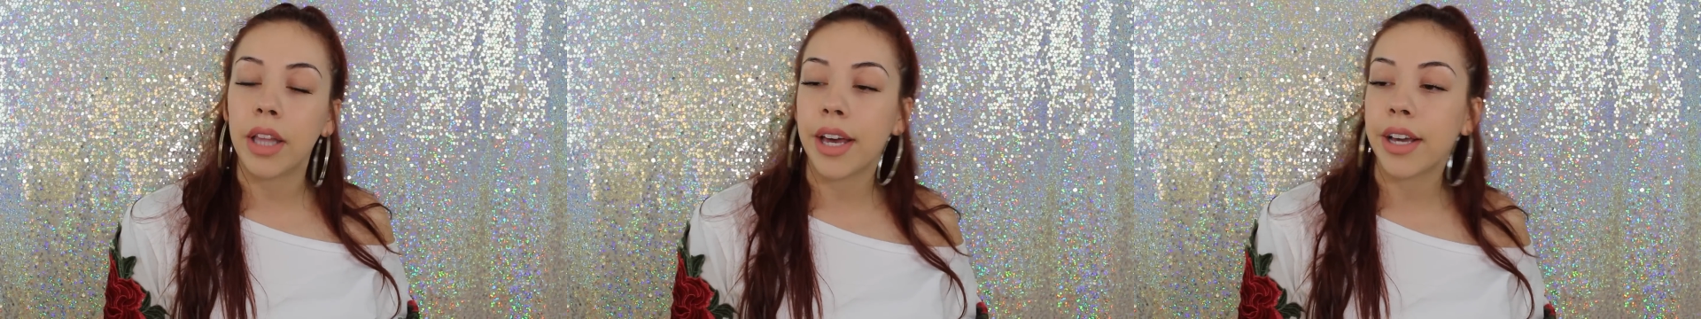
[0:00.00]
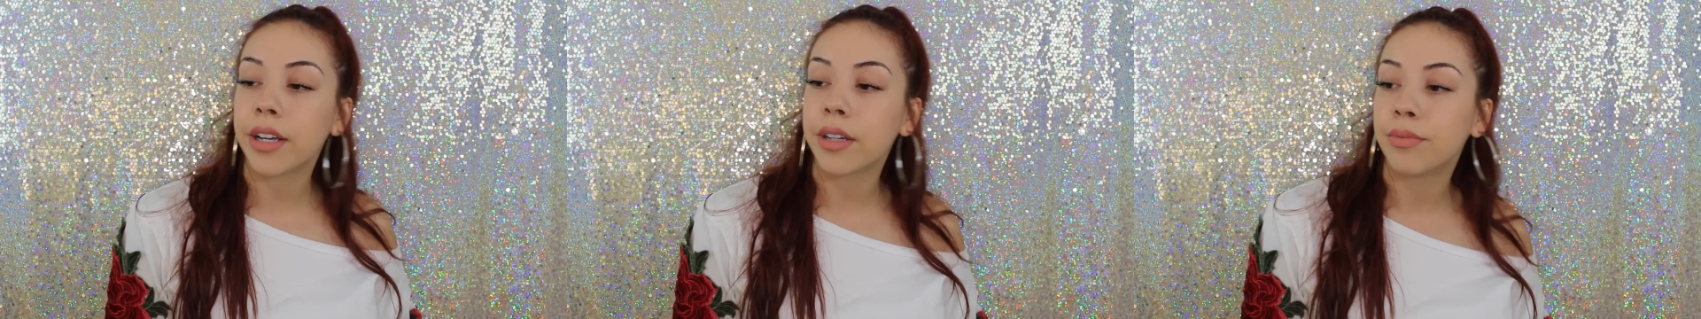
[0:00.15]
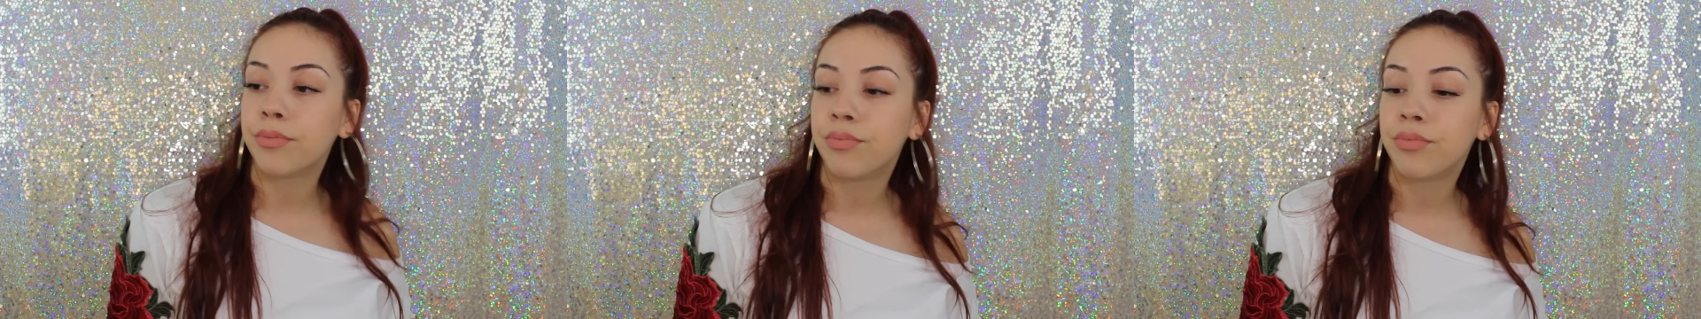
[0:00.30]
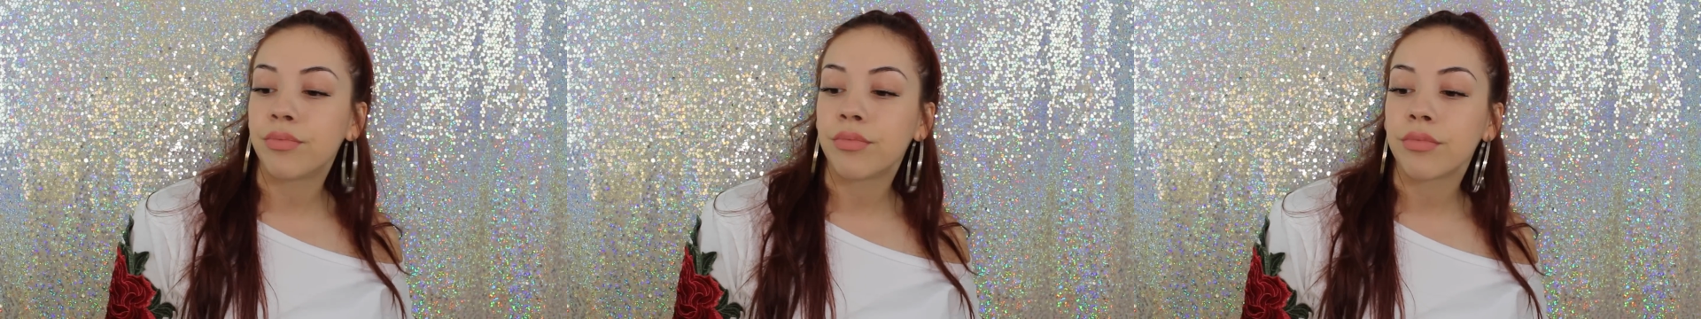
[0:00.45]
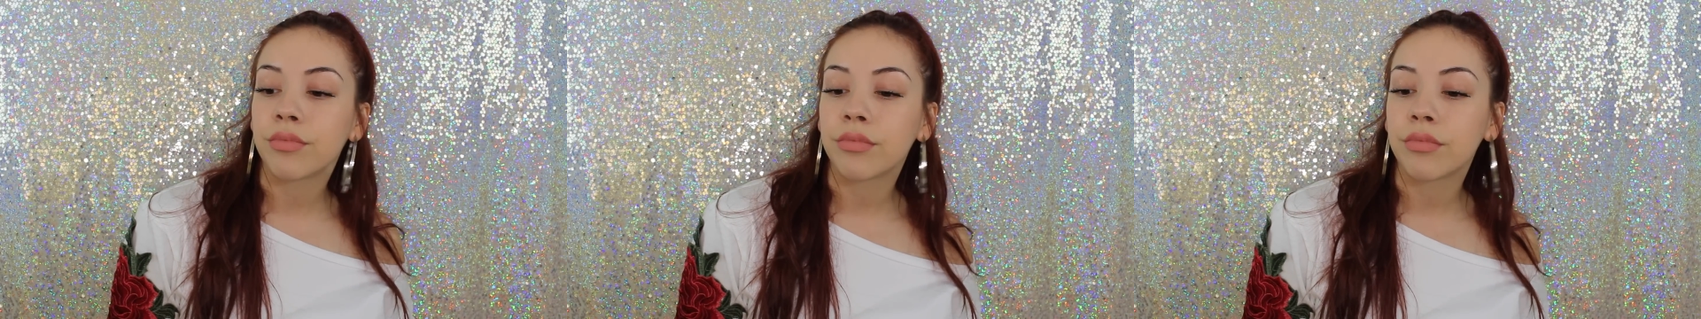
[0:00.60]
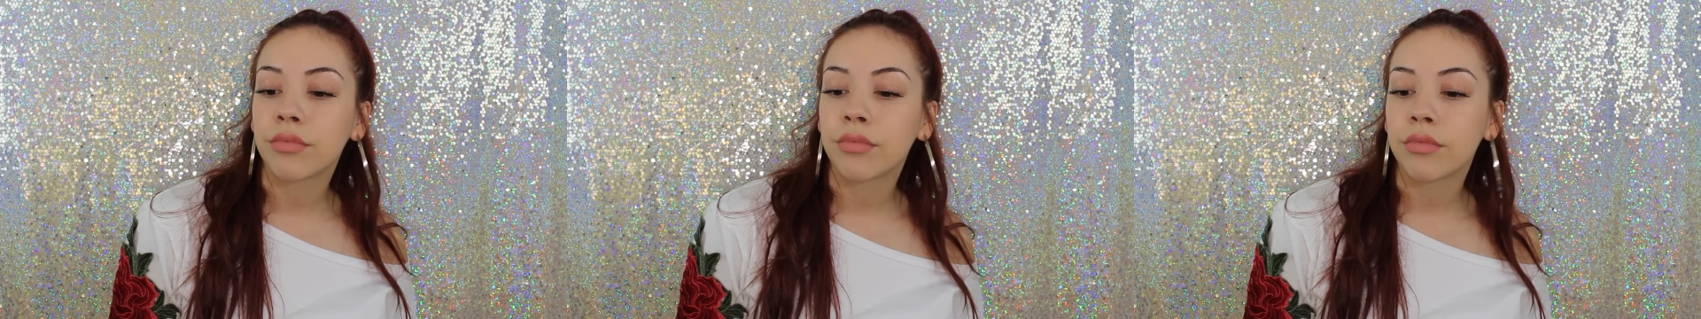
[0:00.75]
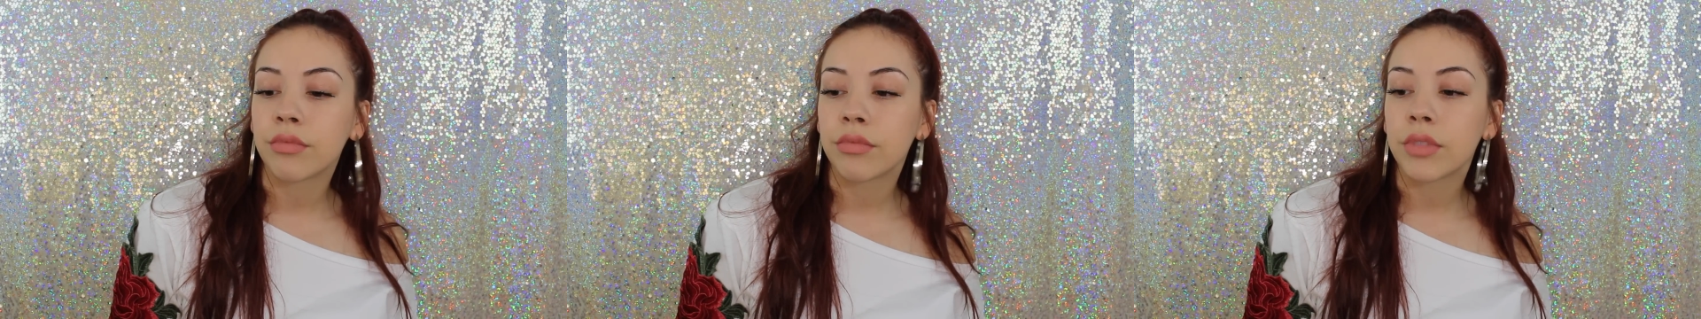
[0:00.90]
like,
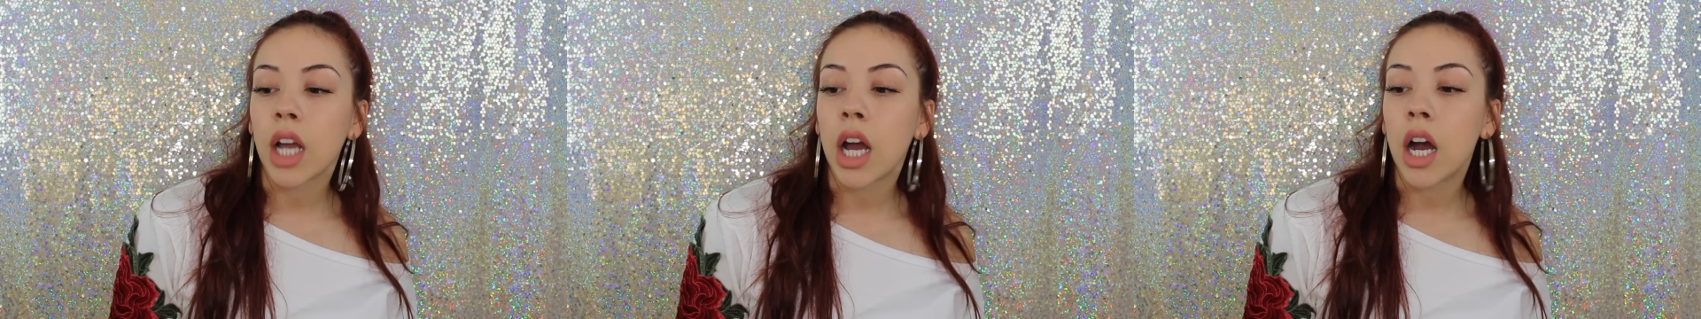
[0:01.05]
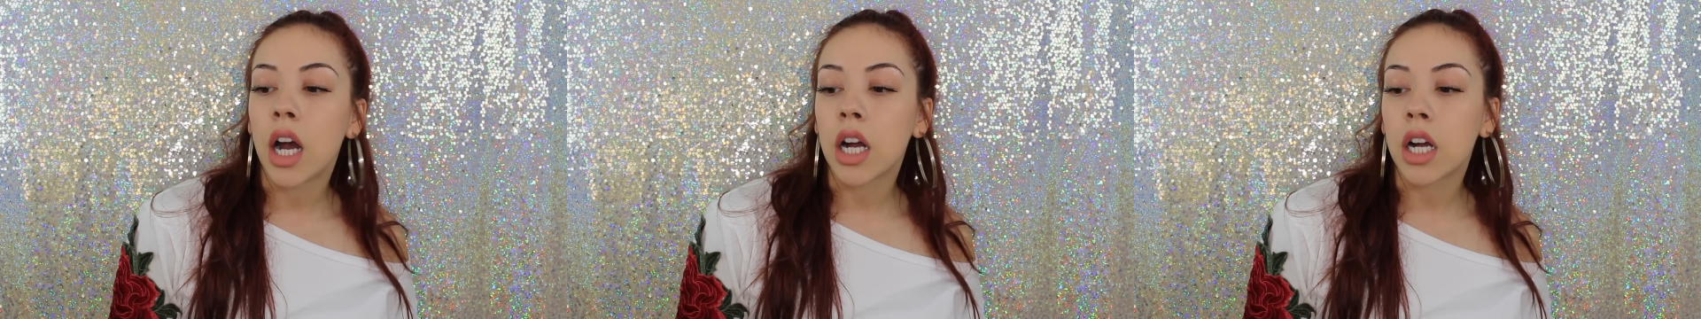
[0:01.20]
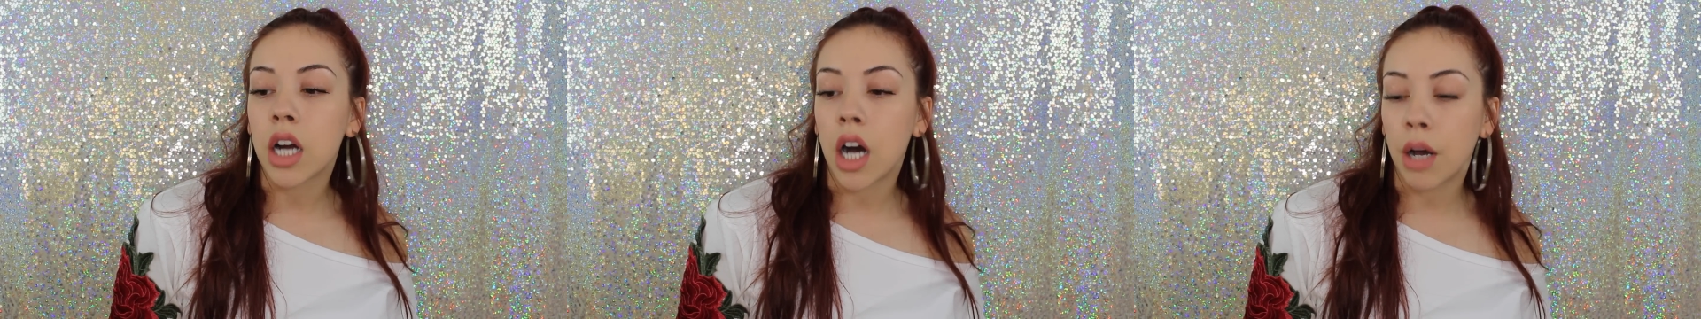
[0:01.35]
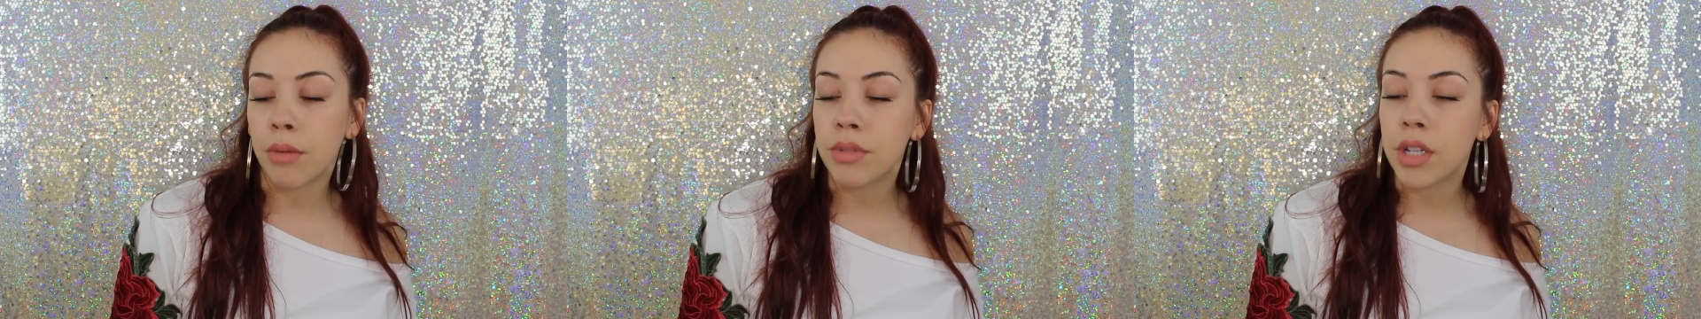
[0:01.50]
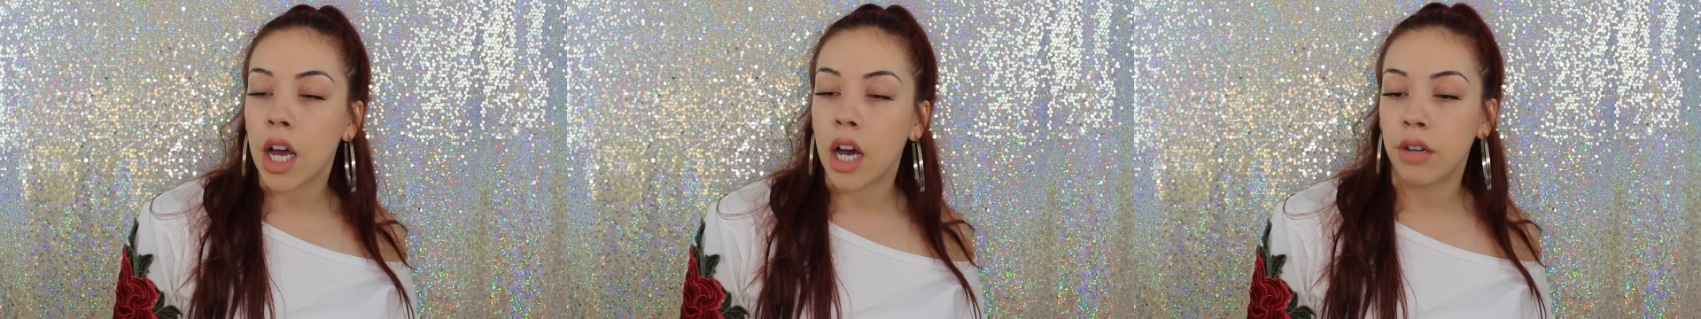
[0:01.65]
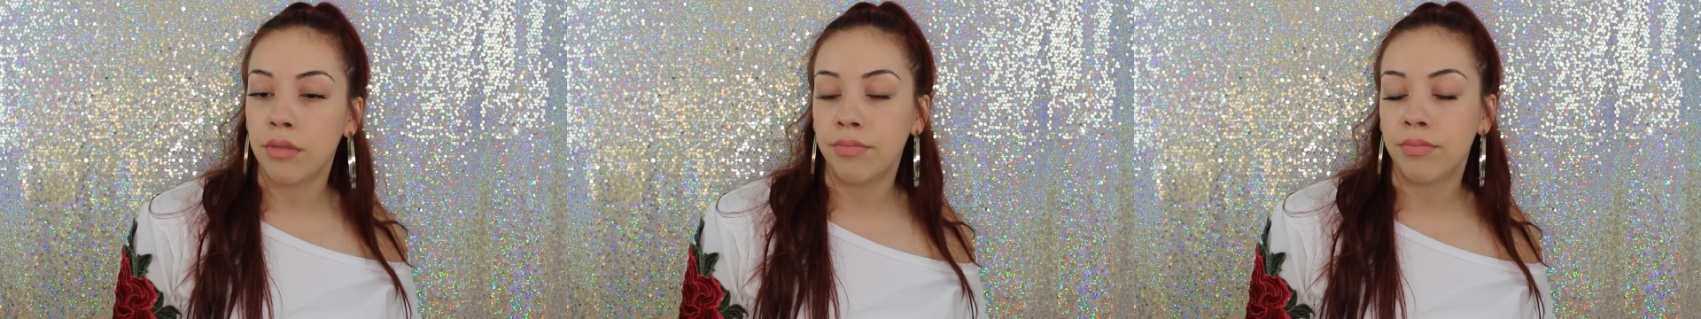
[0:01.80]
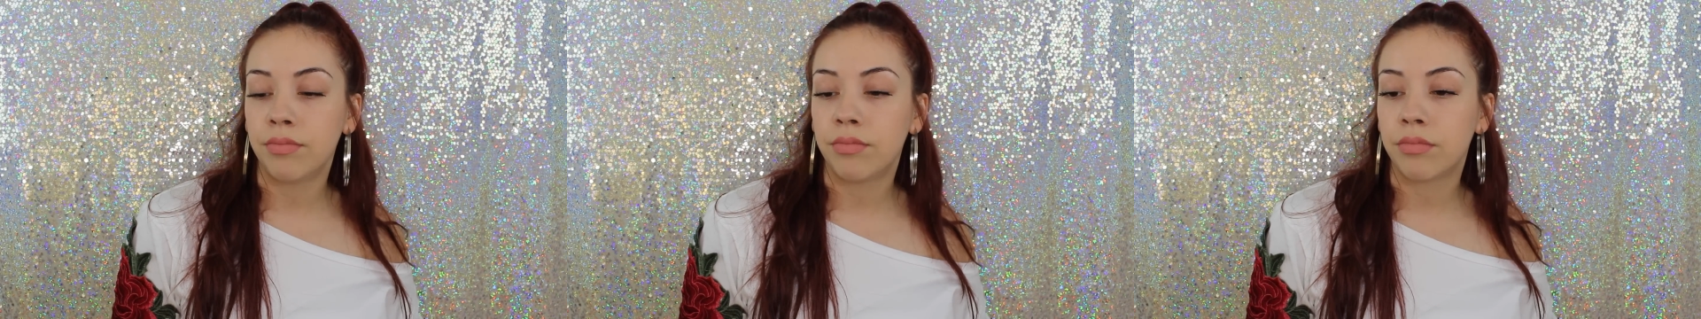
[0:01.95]
calm
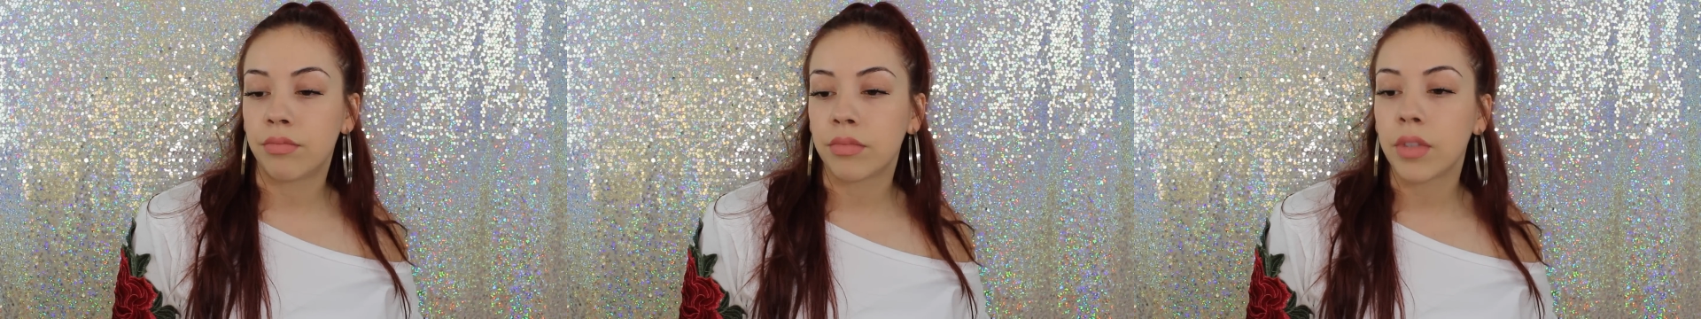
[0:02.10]
down,